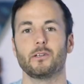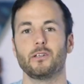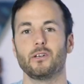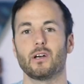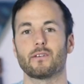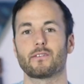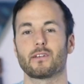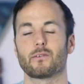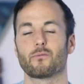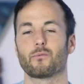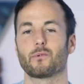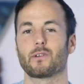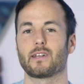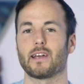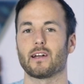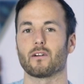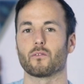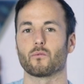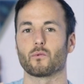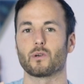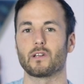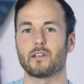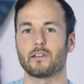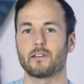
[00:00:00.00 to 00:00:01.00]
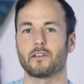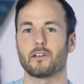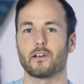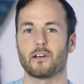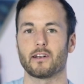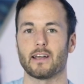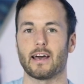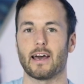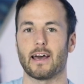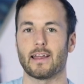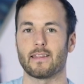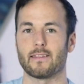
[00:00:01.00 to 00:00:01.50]
you have to get really
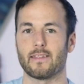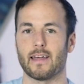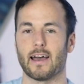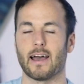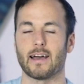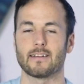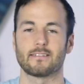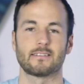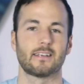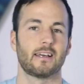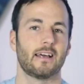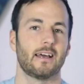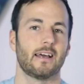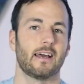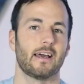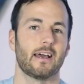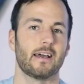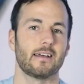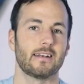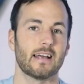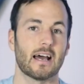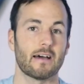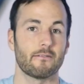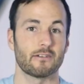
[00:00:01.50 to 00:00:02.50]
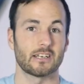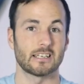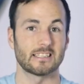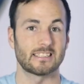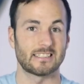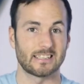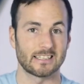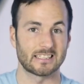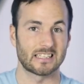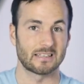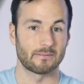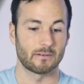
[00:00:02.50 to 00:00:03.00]
good at that and having a
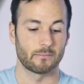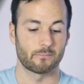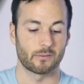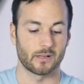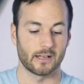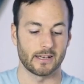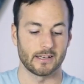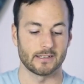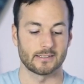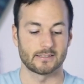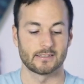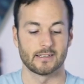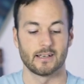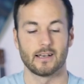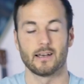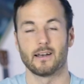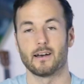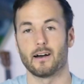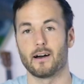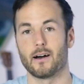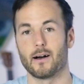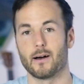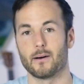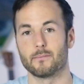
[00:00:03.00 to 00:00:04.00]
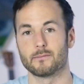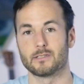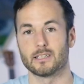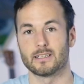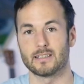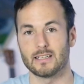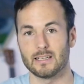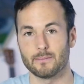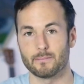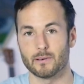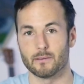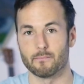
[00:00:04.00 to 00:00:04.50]
system in place to
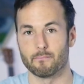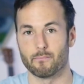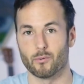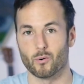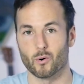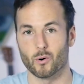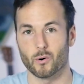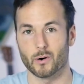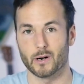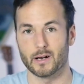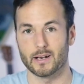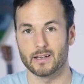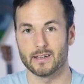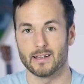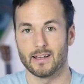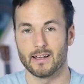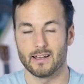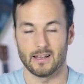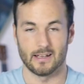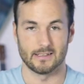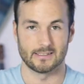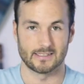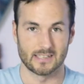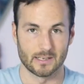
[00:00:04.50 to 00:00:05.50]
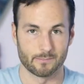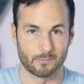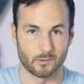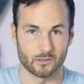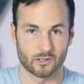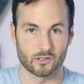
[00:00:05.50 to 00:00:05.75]
keep it boring and simple.